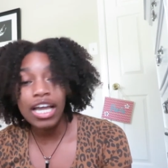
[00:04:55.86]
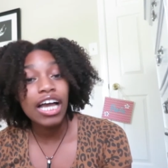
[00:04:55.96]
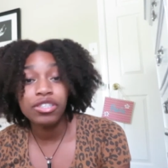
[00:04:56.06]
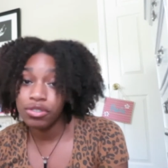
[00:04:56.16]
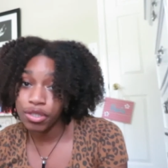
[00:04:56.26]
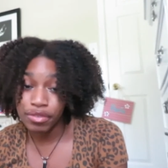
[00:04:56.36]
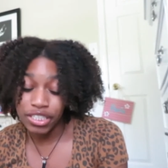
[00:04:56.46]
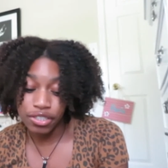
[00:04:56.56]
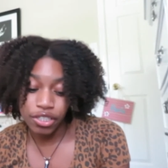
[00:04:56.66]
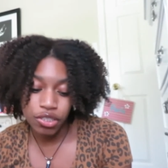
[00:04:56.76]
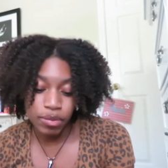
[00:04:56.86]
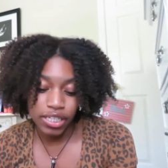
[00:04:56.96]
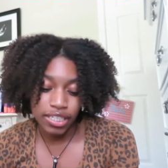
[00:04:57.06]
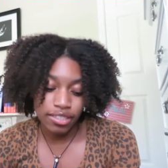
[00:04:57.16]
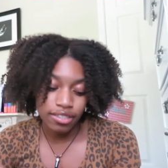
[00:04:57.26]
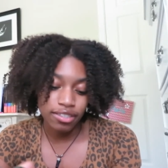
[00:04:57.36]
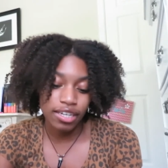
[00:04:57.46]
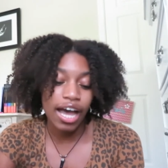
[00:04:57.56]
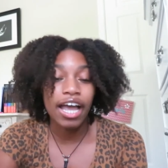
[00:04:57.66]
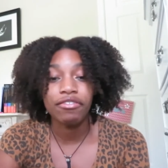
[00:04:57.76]
And do your research, because
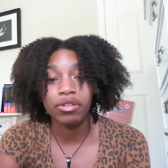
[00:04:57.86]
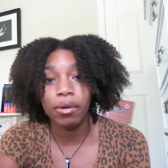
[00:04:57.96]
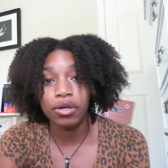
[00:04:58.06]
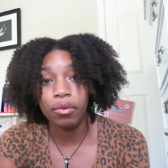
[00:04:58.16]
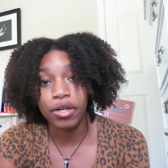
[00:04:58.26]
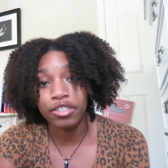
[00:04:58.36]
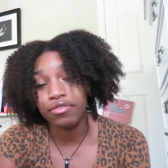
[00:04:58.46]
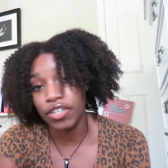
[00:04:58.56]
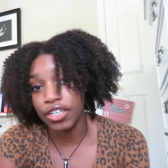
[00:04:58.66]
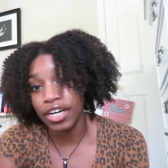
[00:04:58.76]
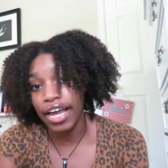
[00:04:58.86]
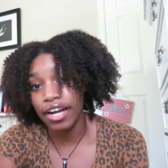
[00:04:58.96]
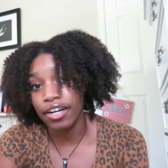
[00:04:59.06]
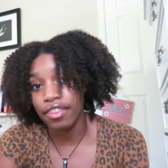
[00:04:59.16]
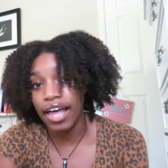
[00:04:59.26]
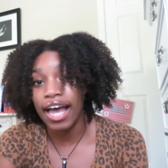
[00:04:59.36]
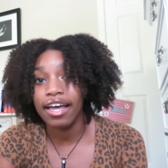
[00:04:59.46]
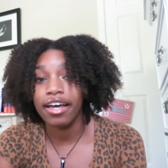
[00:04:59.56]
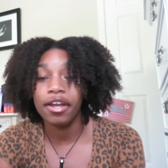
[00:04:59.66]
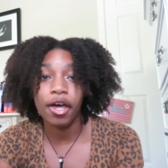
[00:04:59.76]
not every oil works for your hair that
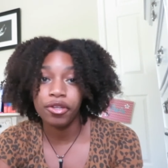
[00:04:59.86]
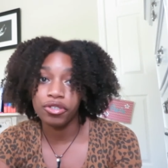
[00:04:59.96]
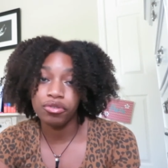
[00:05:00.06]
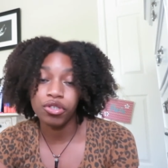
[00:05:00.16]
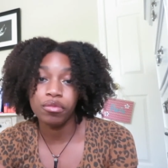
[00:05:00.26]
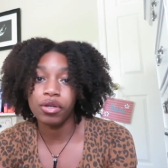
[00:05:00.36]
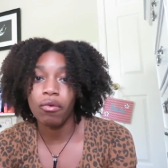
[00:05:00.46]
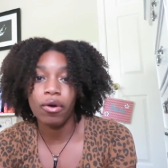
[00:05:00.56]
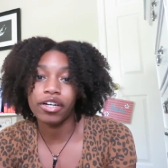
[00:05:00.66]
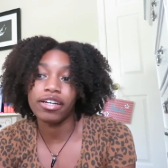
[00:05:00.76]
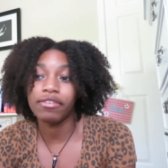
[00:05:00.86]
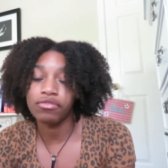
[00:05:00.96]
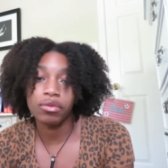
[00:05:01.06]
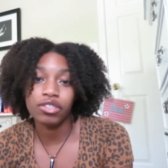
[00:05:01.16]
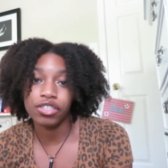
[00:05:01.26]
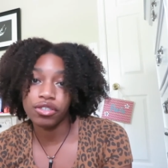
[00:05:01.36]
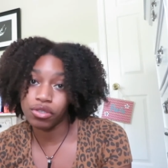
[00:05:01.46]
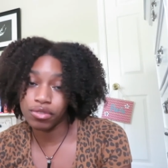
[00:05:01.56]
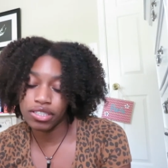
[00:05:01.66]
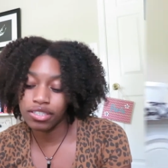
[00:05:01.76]
another YouTuber or influencer
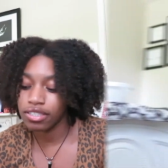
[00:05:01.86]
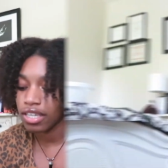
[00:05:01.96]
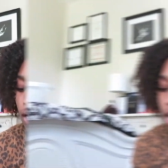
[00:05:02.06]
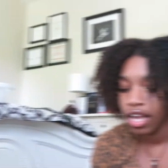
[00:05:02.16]
uses.